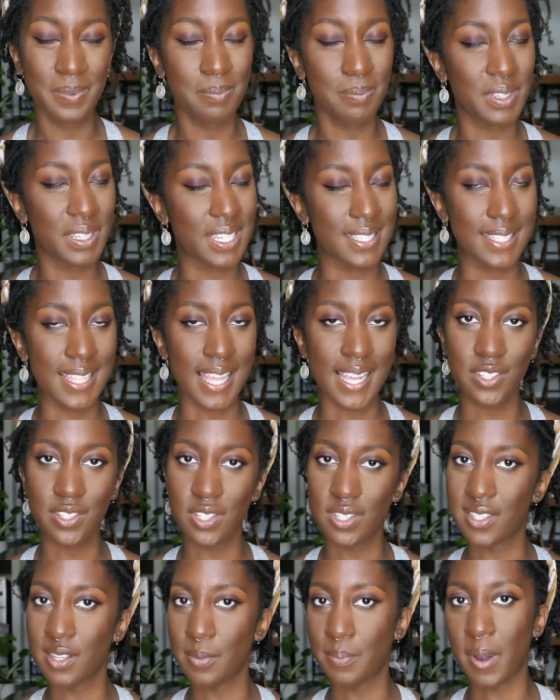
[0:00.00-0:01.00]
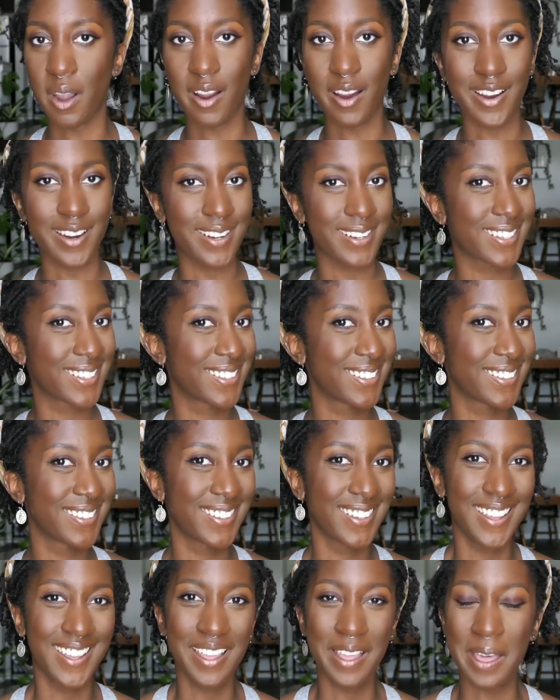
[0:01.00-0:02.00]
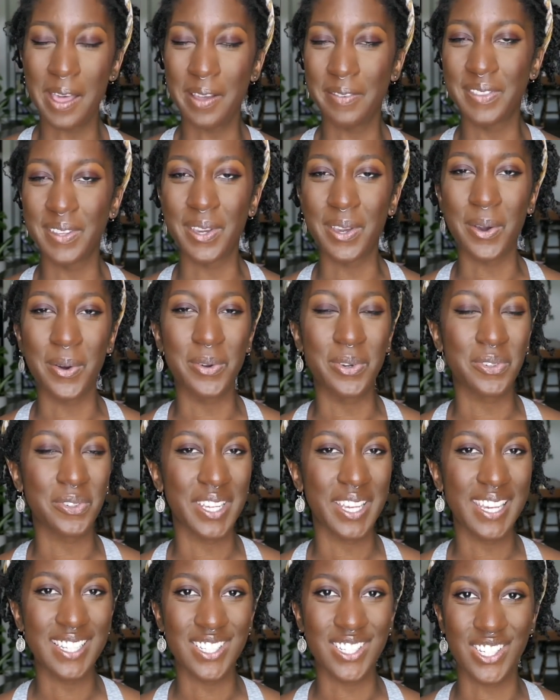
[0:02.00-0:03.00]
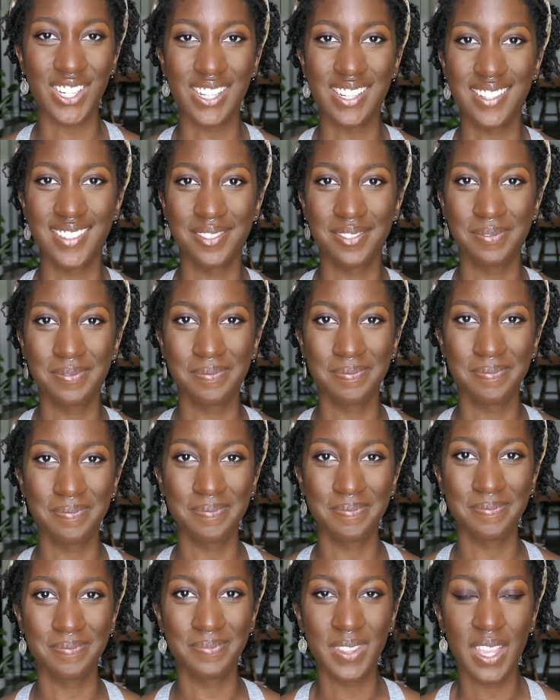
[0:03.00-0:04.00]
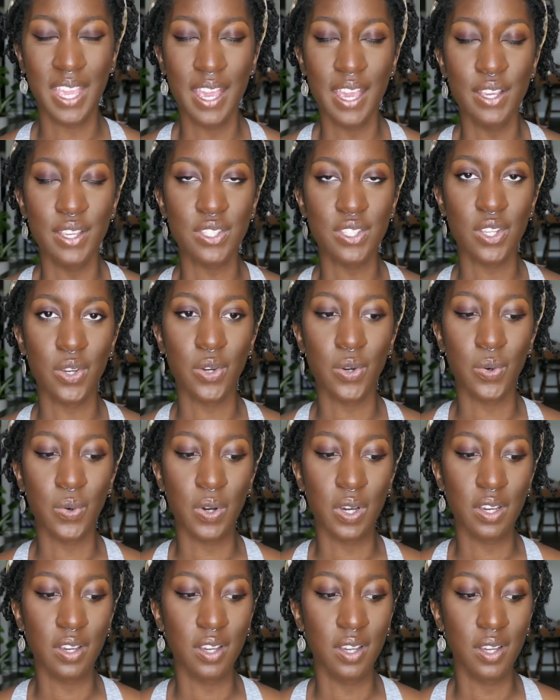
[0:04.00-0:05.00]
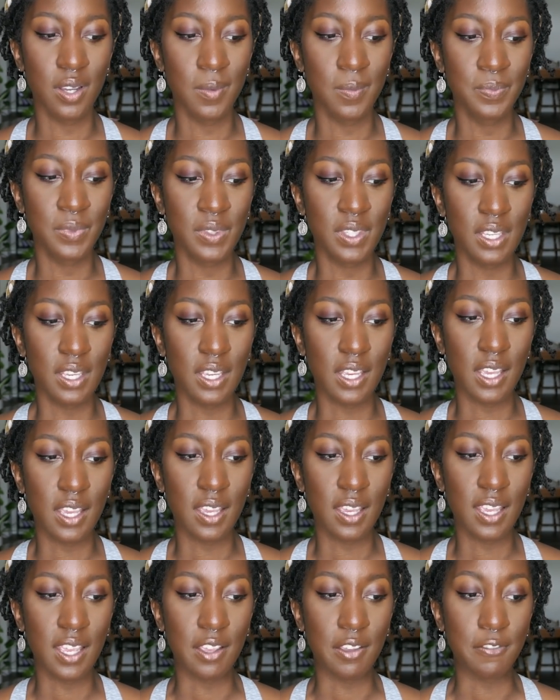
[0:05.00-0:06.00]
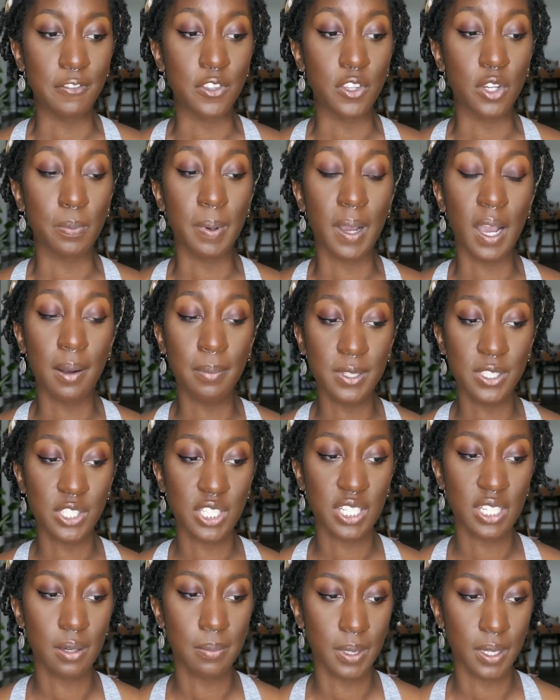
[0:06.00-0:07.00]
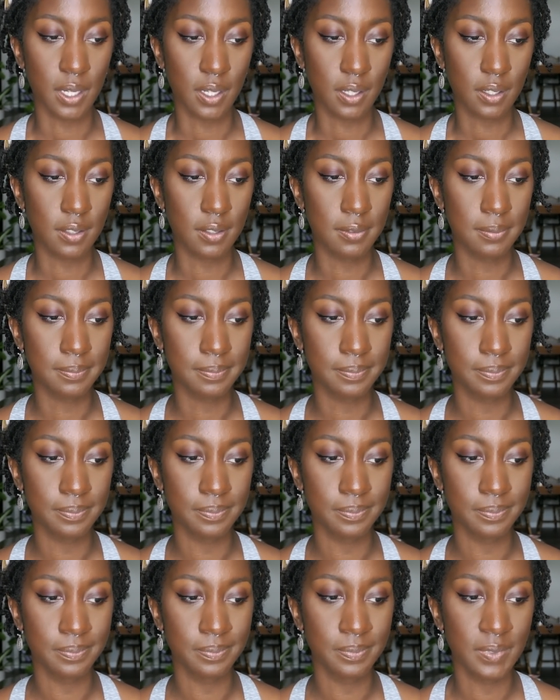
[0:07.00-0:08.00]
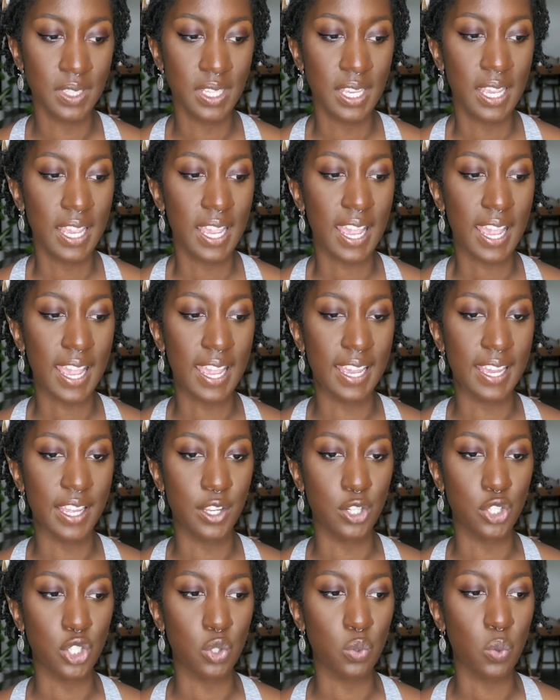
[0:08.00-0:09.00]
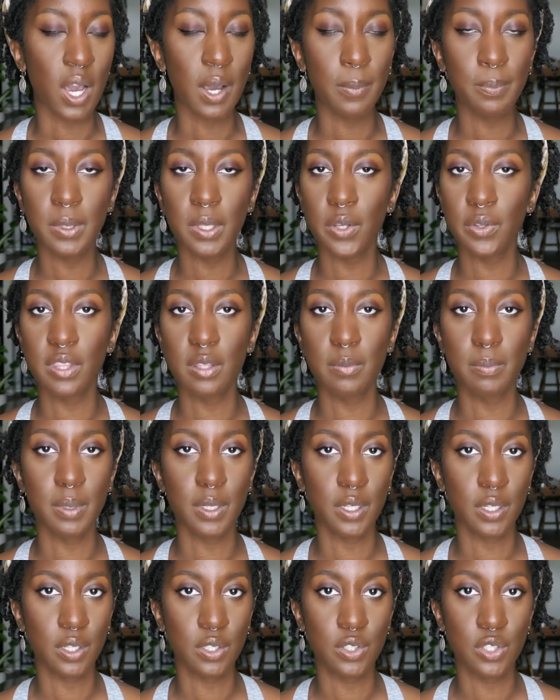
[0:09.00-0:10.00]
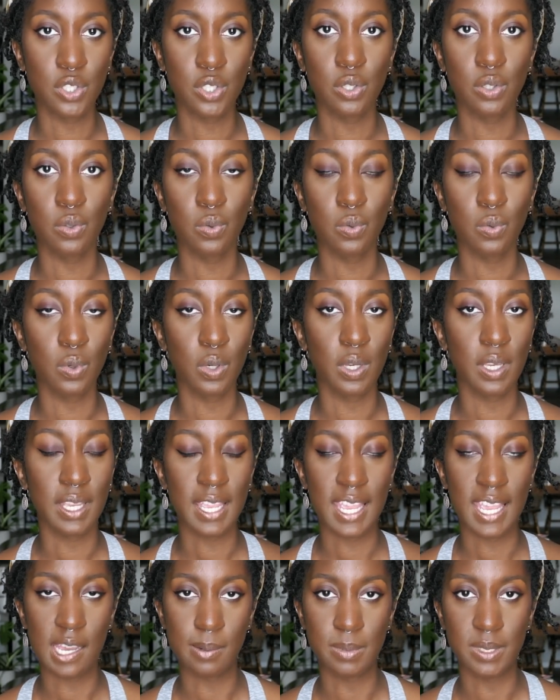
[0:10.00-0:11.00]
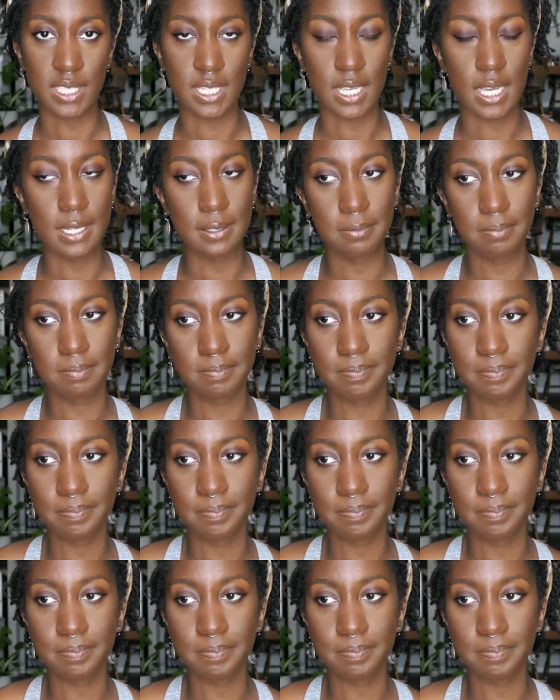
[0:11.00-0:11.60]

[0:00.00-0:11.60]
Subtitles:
Because that's just a part of the co-creation. So if you're publishing a book and you upload the book to Amazon